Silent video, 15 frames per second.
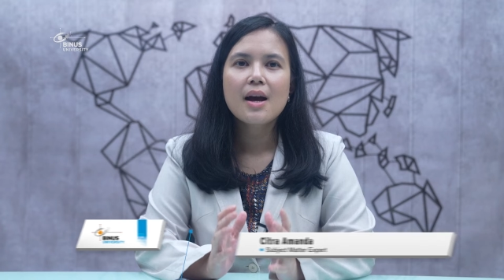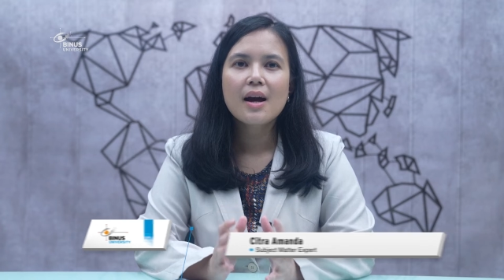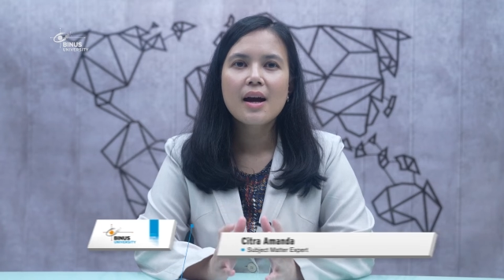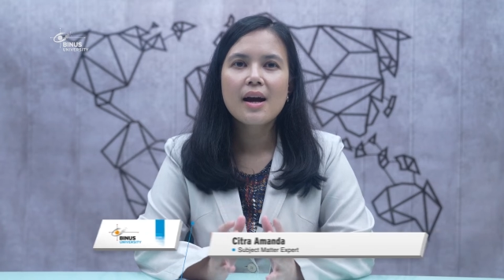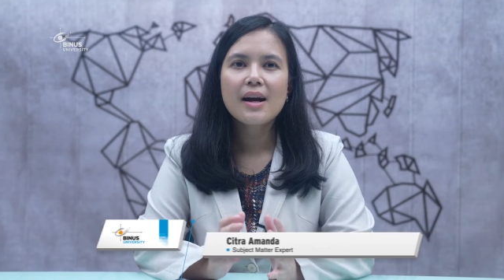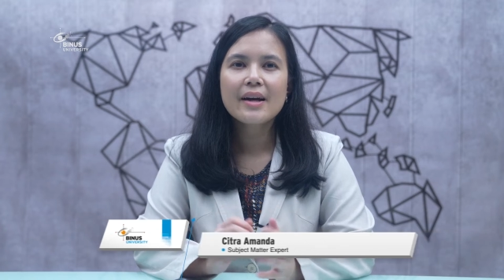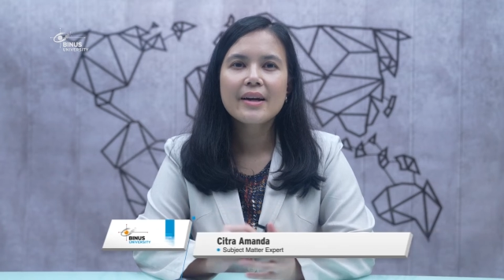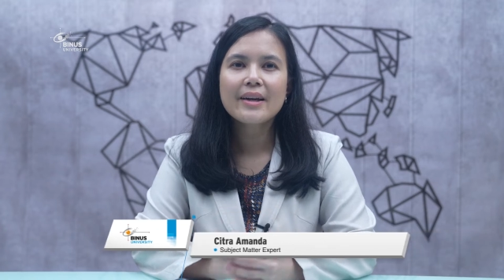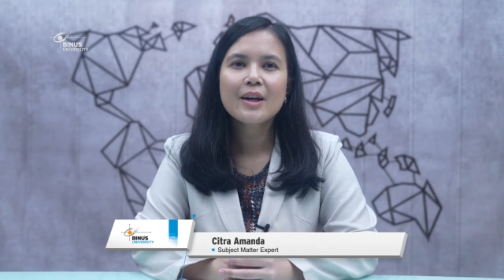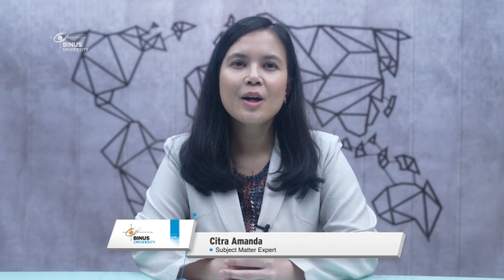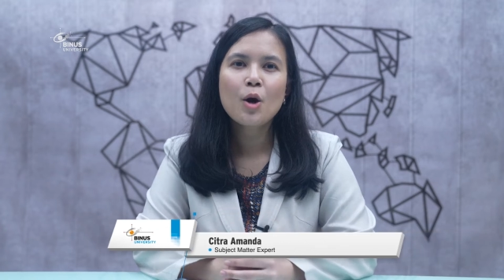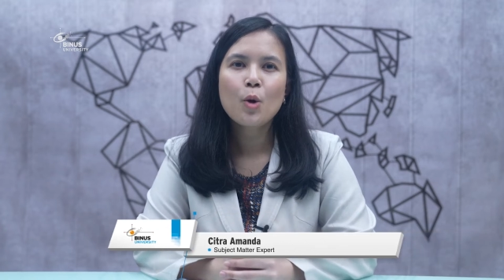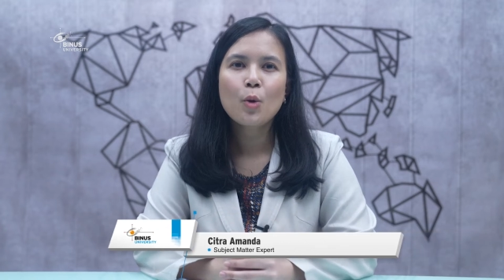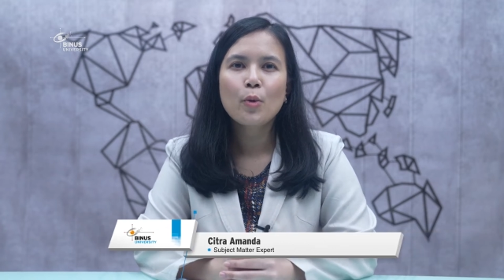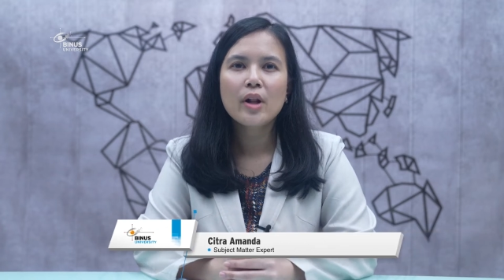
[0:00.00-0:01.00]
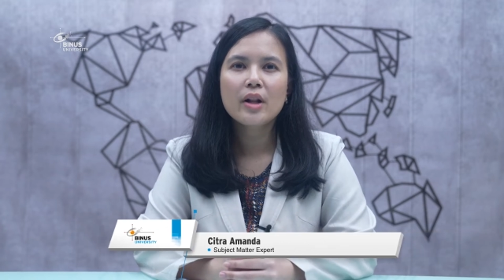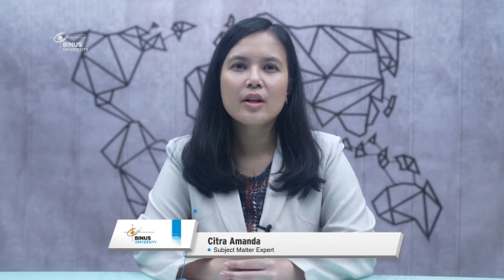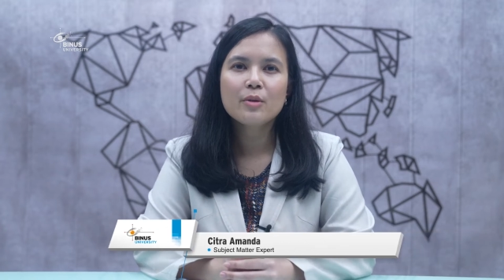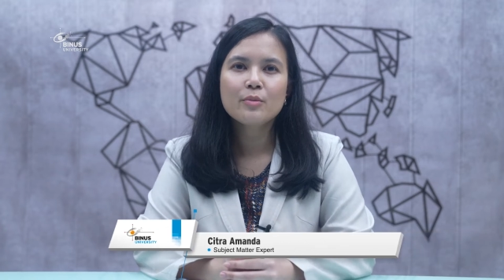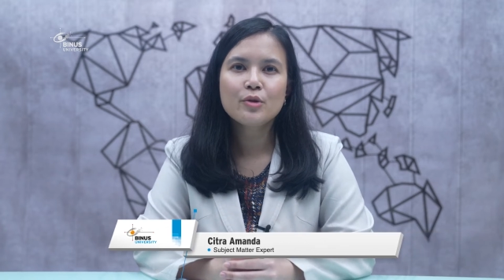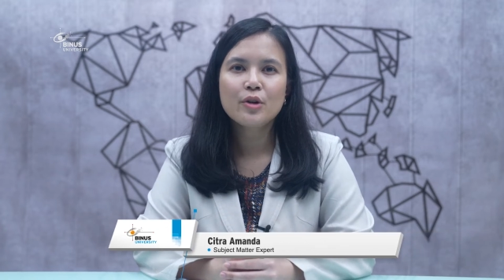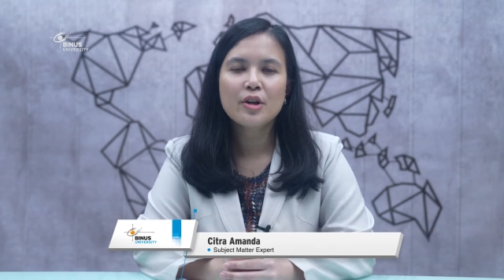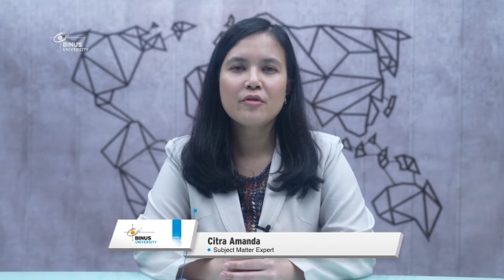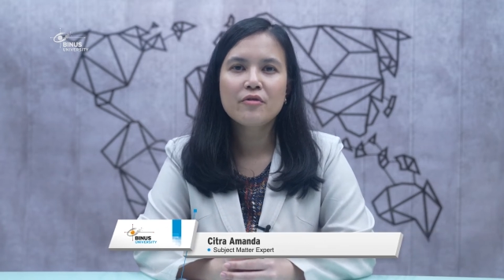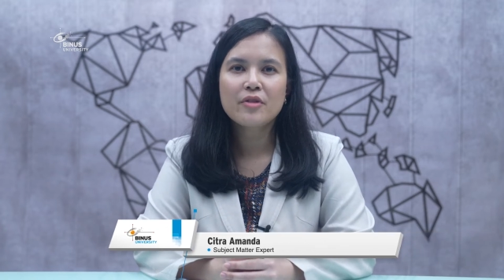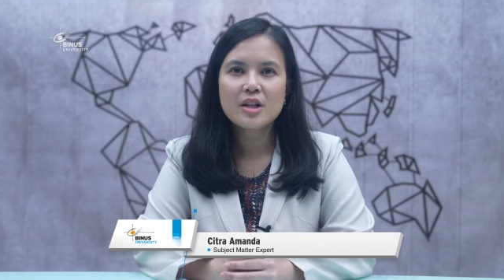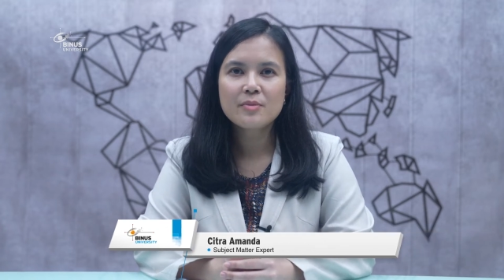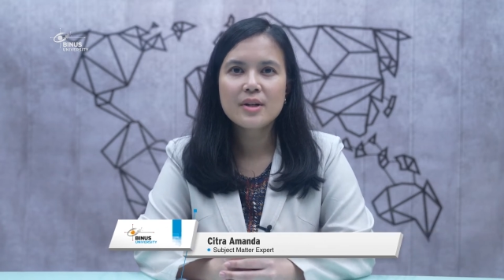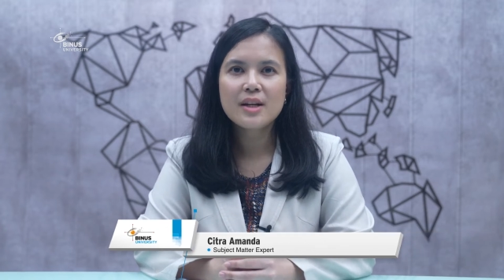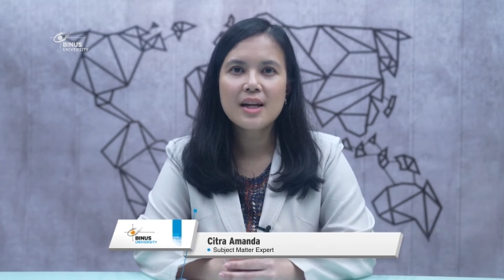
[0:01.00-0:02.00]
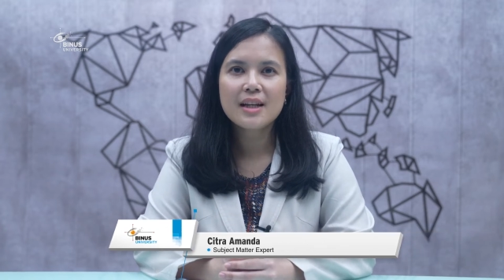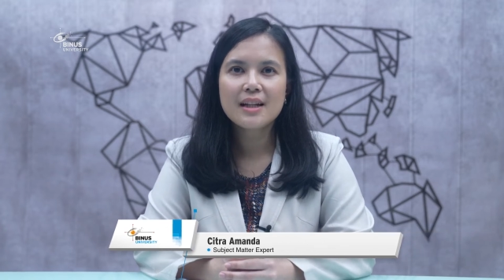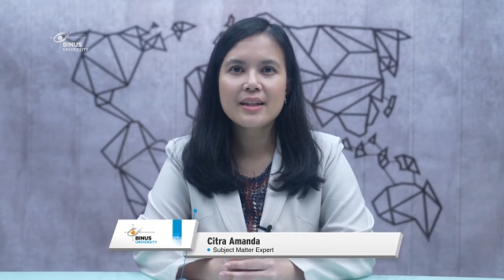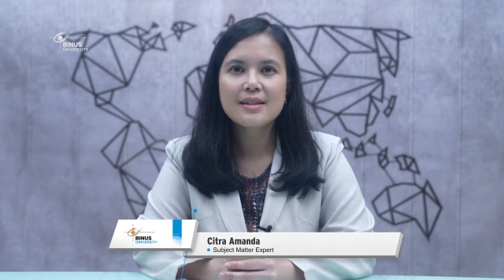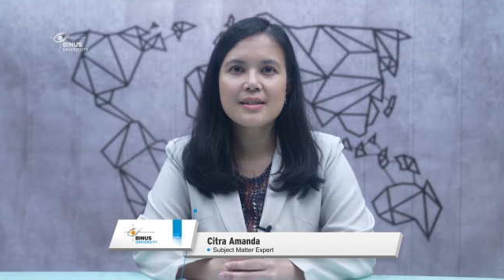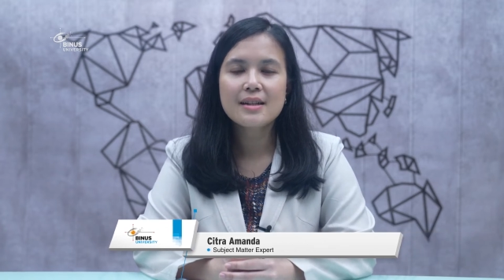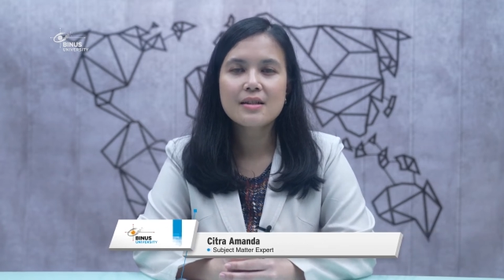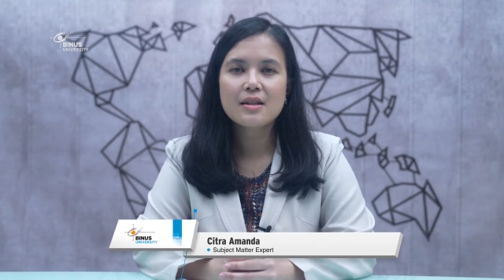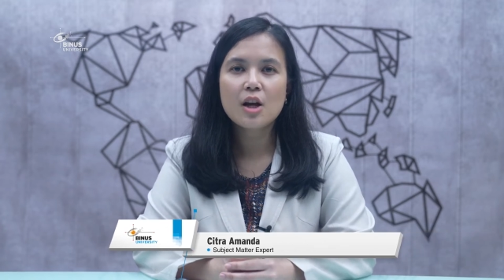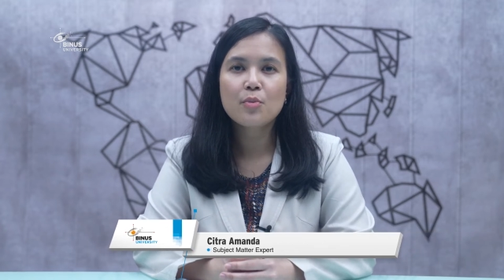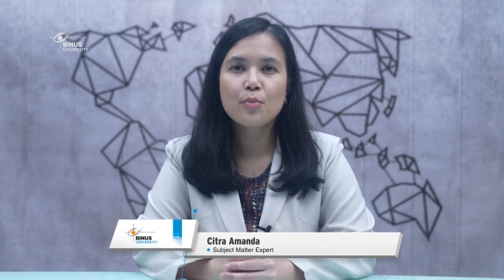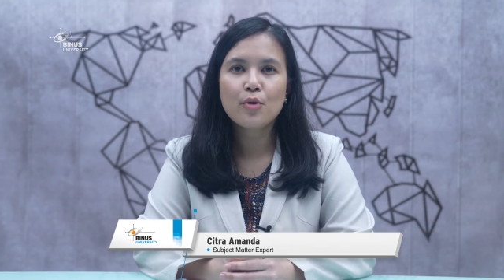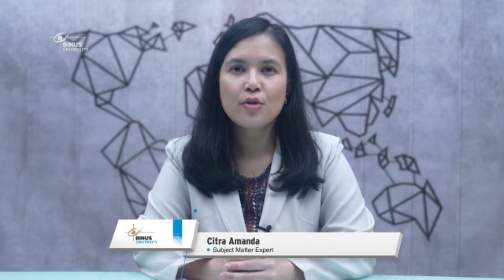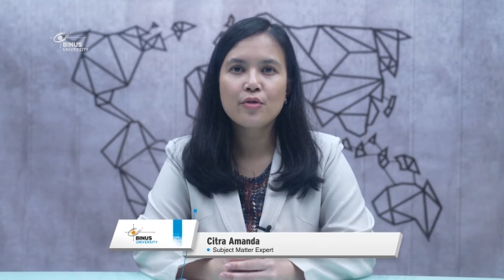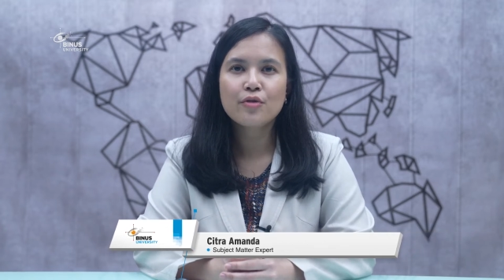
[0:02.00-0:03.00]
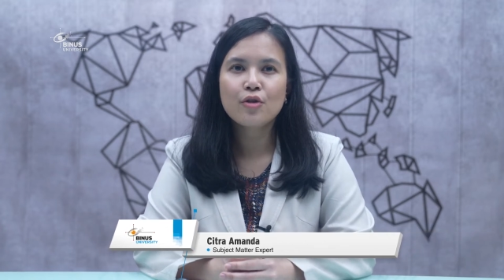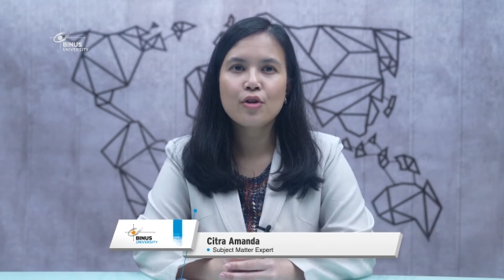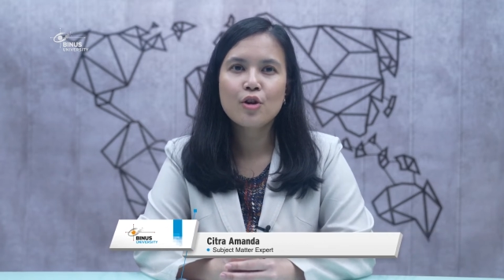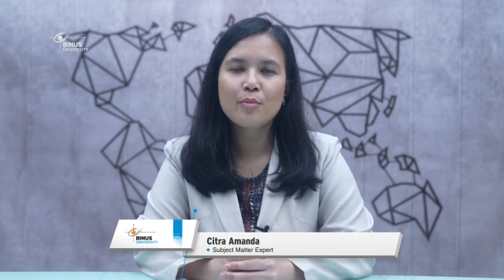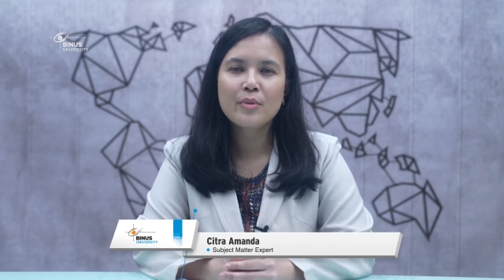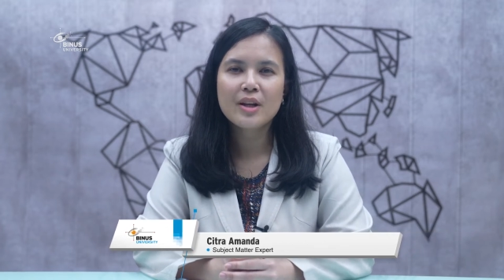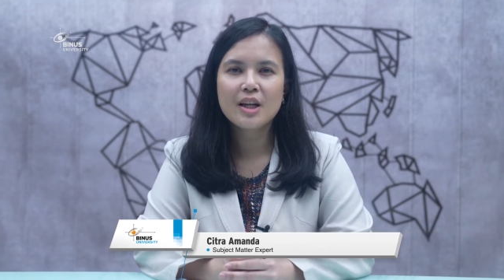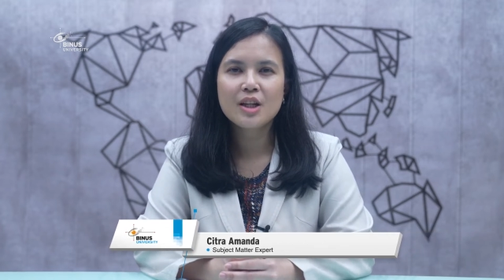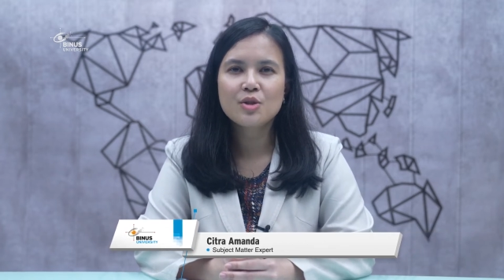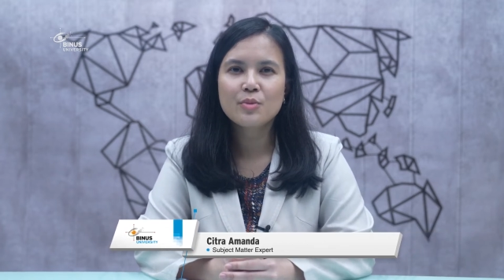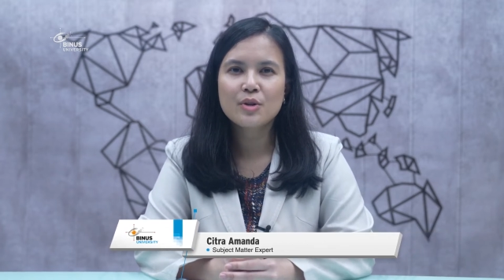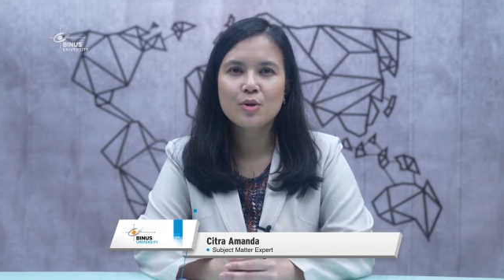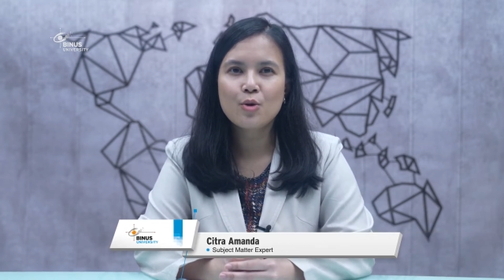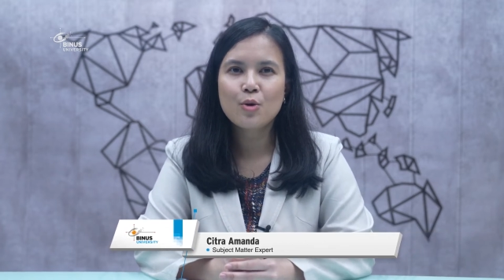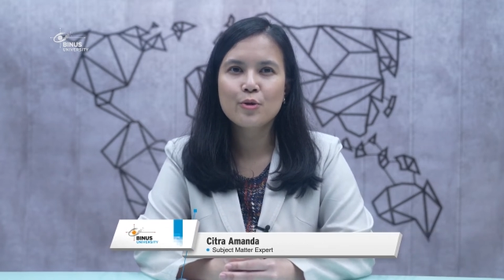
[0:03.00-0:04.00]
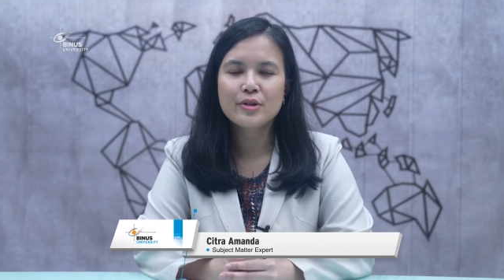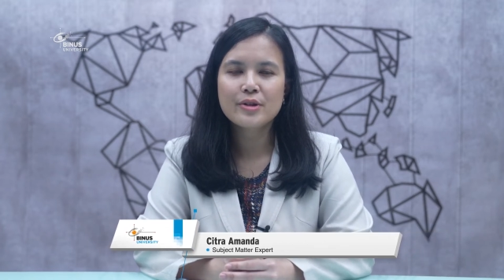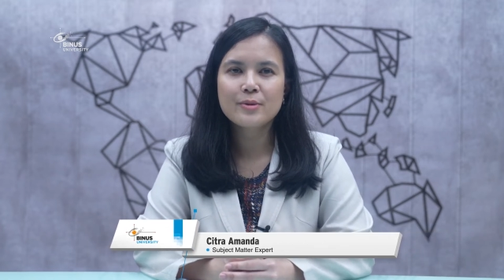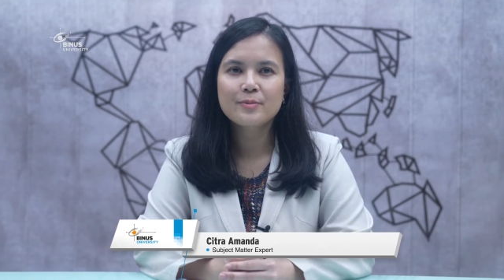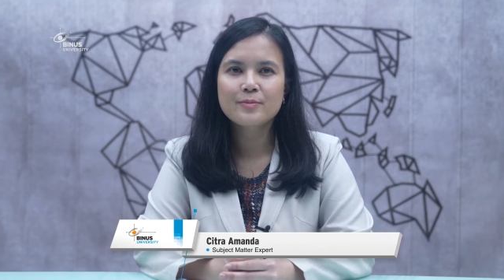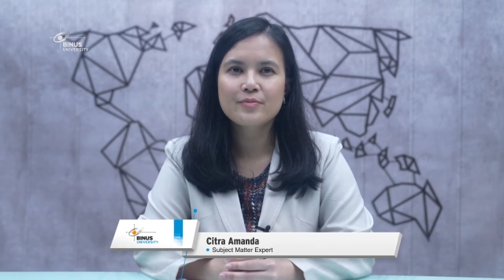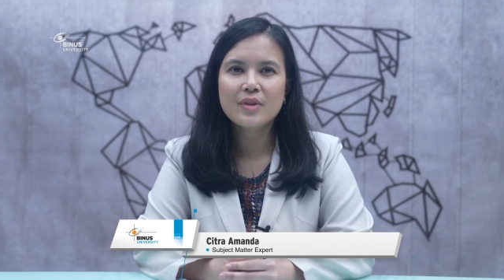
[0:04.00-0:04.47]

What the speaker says: Hi, welcome to Investment Analysis and Portfolio Management course.